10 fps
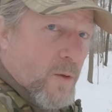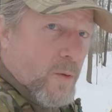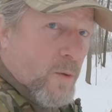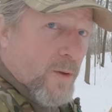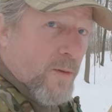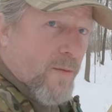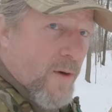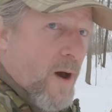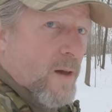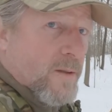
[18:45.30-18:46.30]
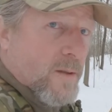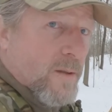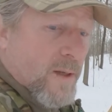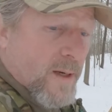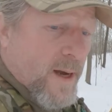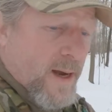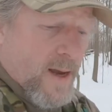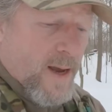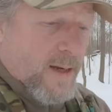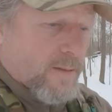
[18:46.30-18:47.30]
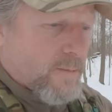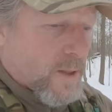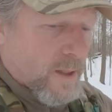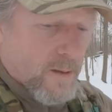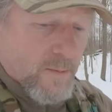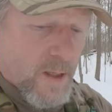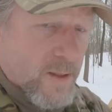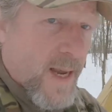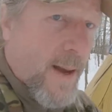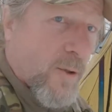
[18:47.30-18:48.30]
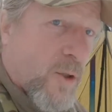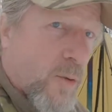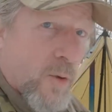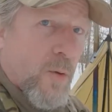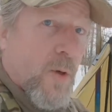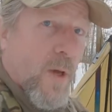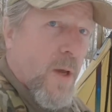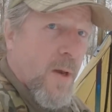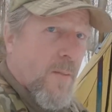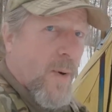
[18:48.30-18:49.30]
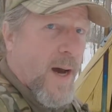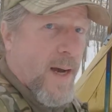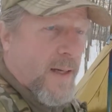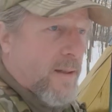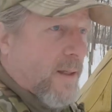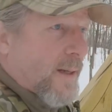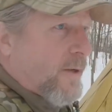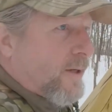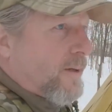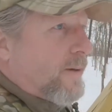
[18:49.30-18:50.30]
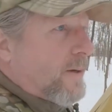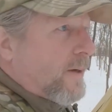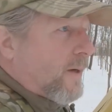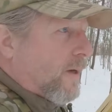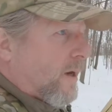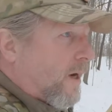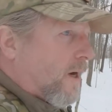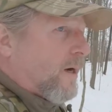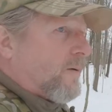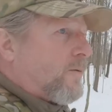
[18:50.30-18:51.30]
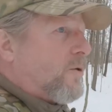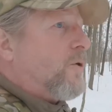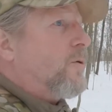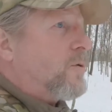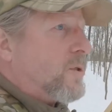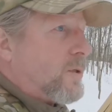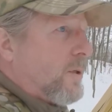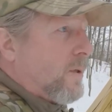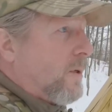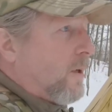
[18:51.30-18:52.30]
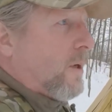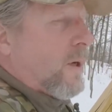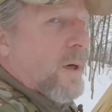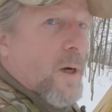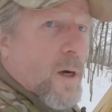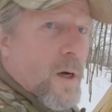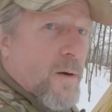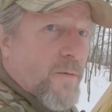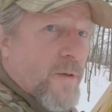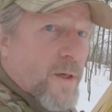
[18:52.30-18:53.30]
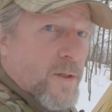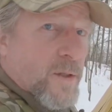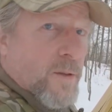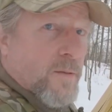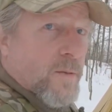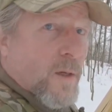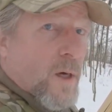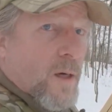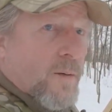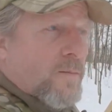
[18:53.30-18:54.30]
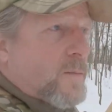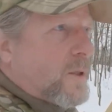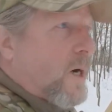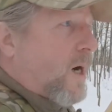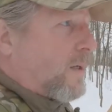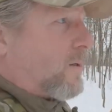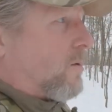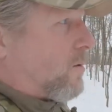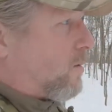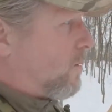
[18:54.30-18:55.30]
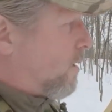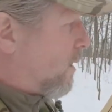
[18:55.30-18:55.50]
those were the thoughts that I, I had established through my limited uh, use of this uh, conical